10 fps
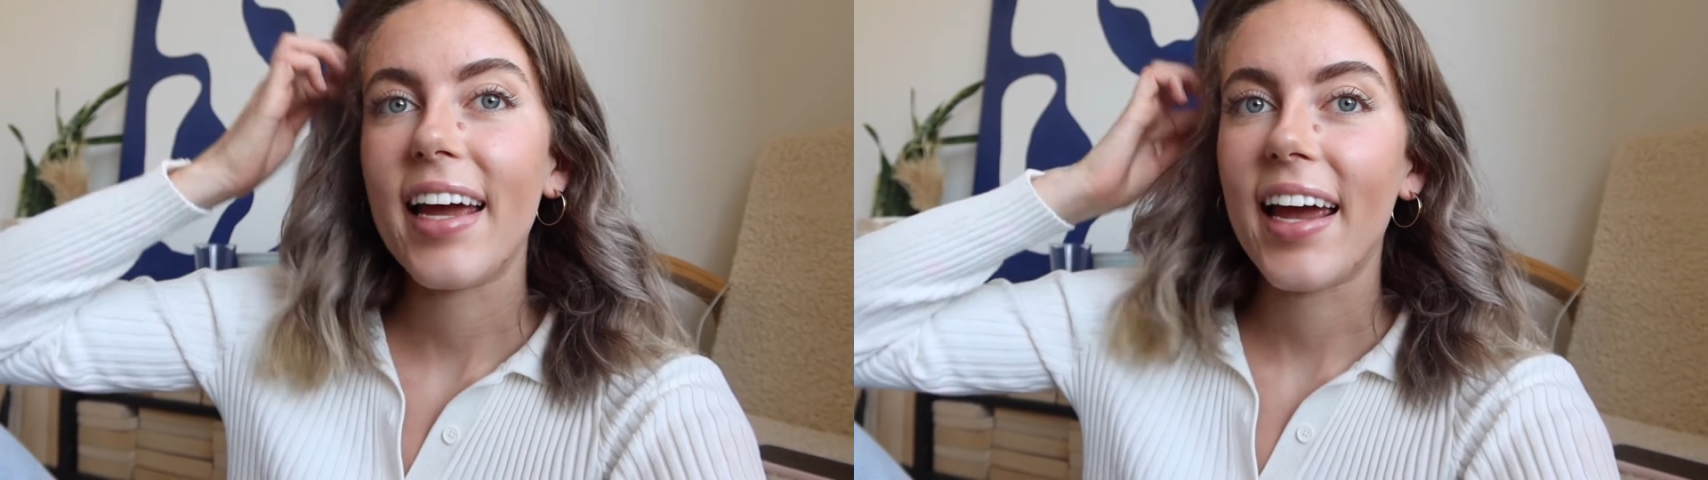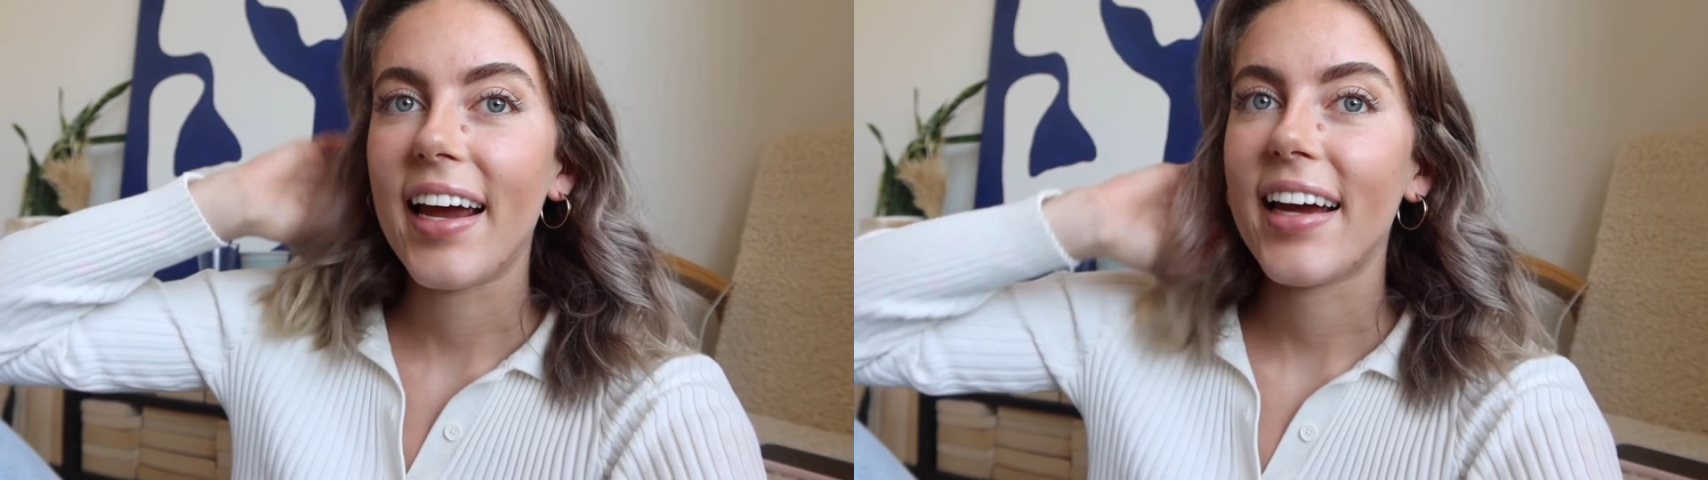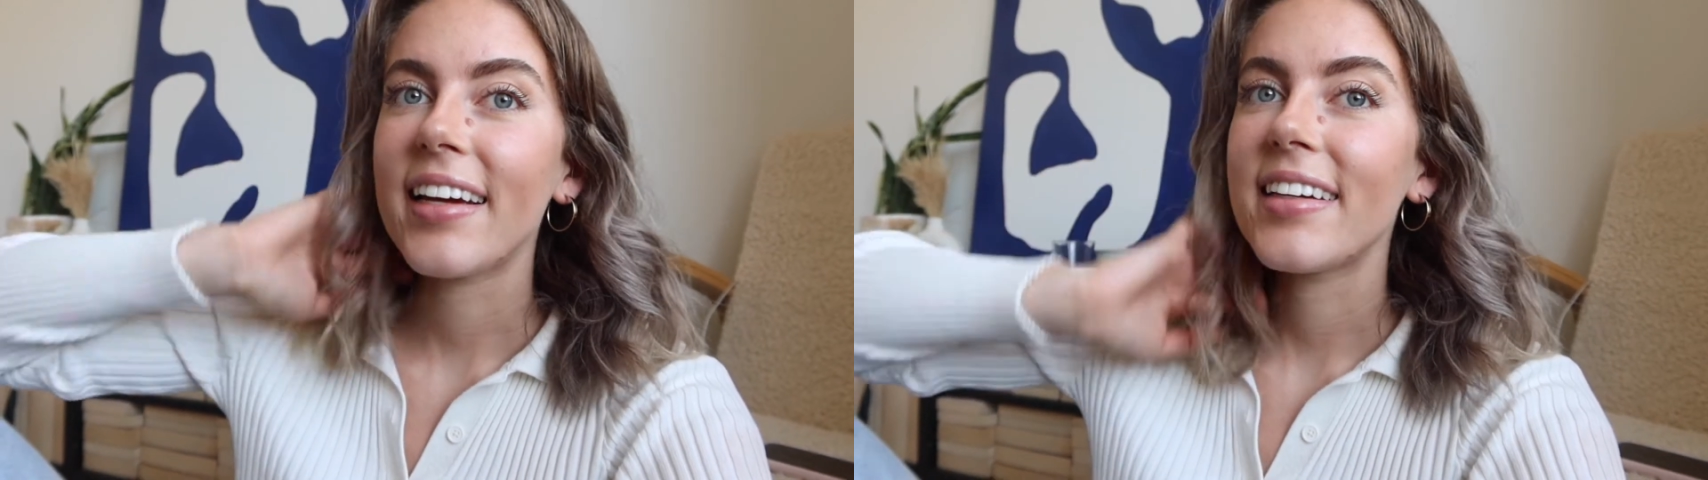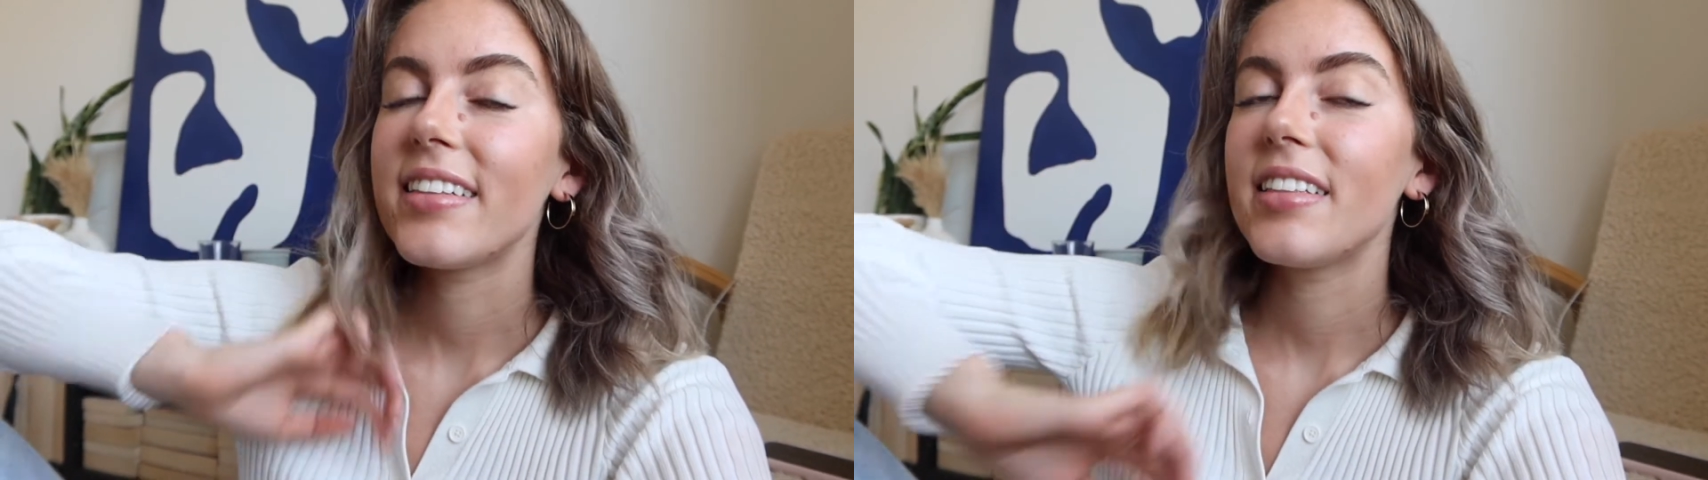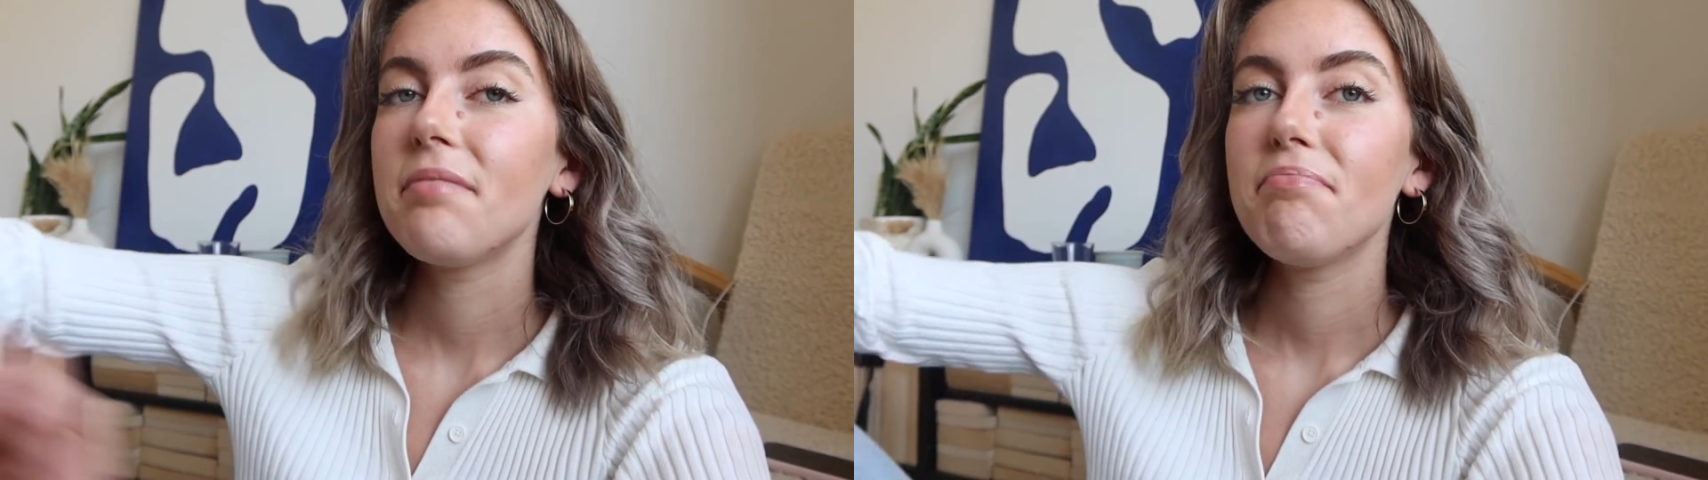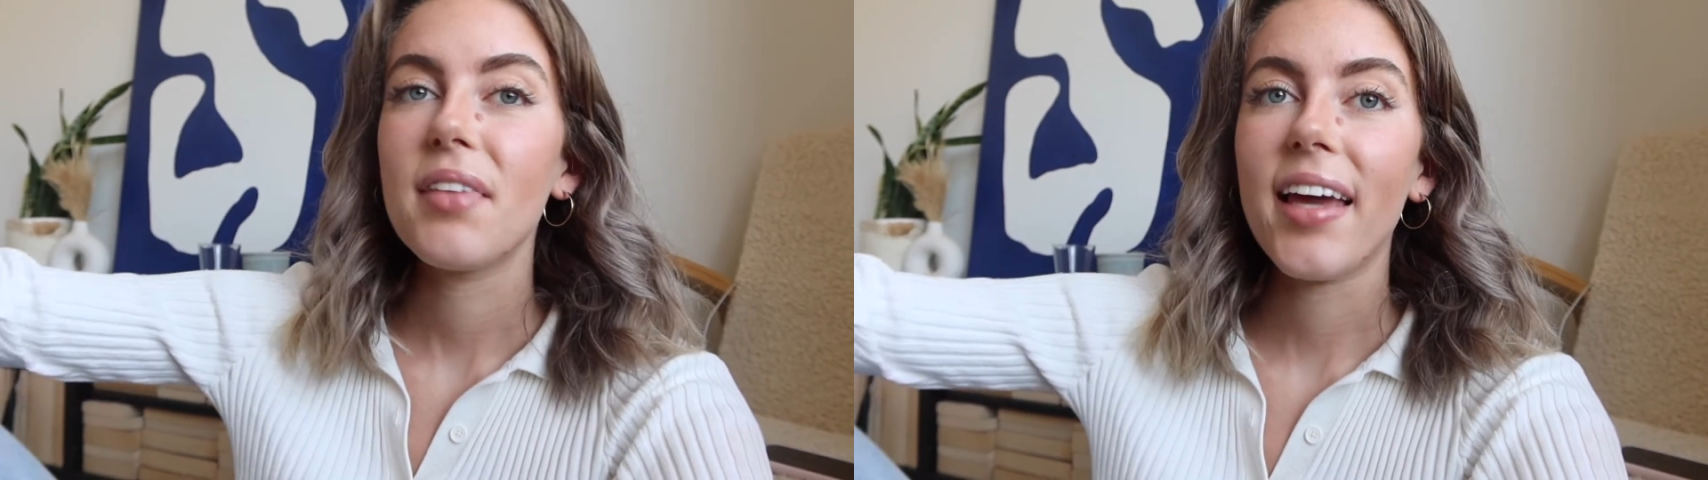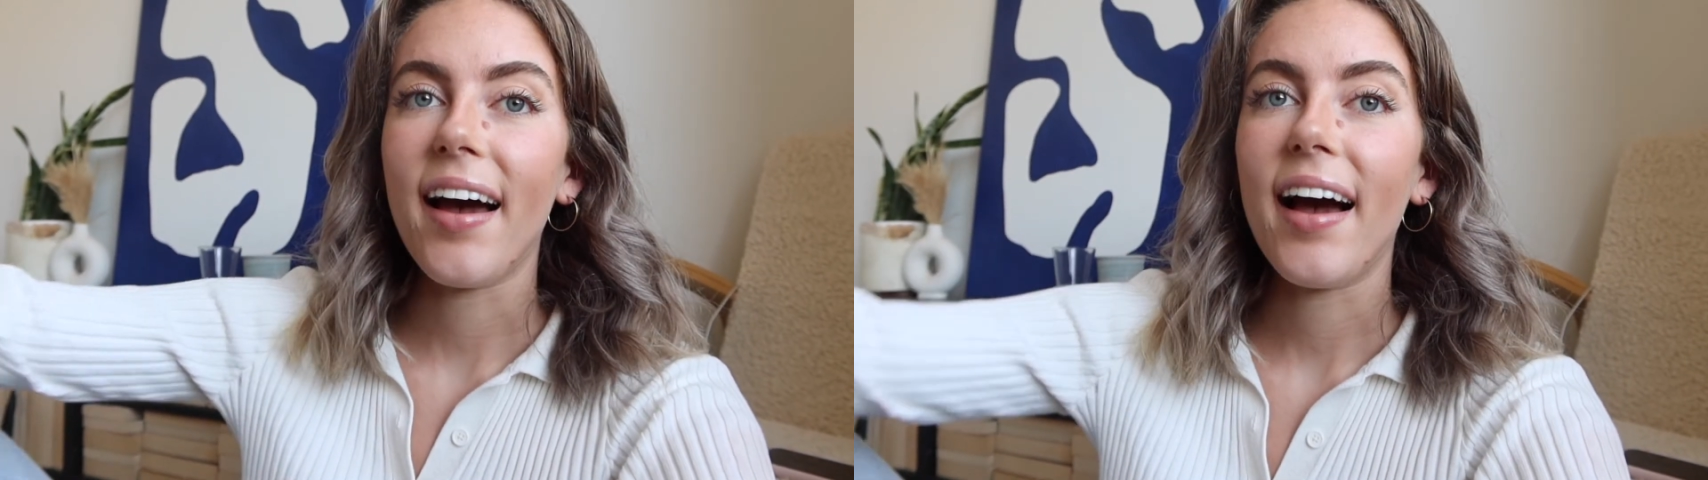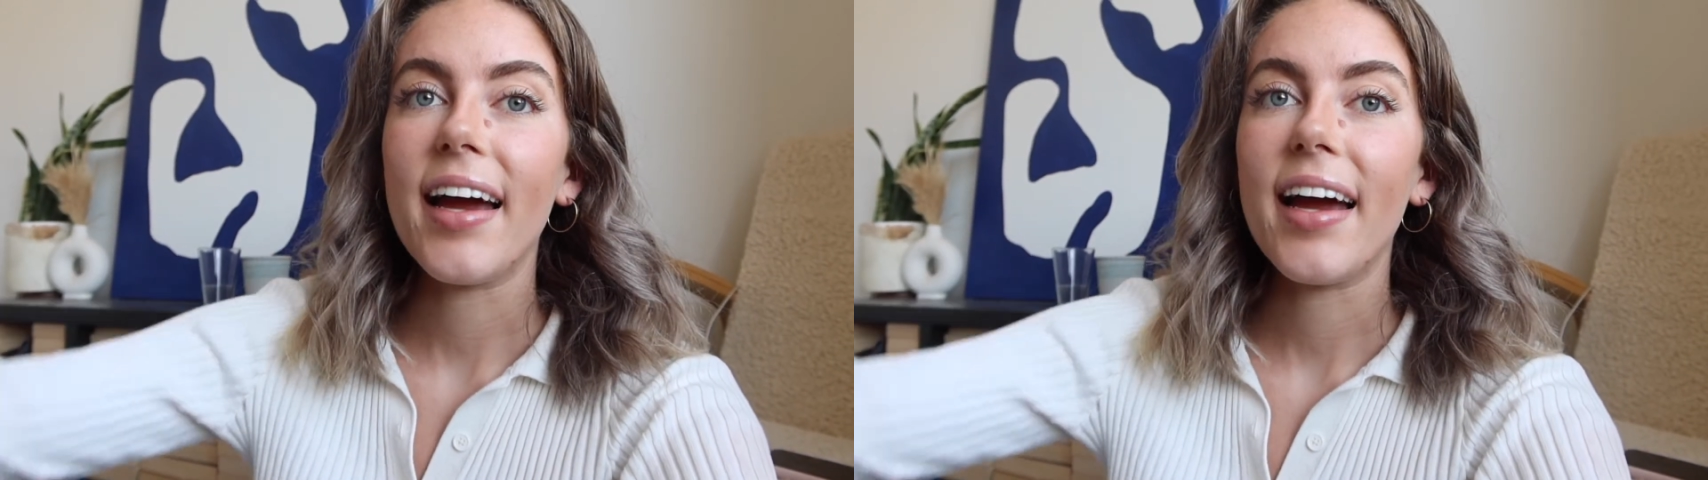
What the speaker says: and yeah,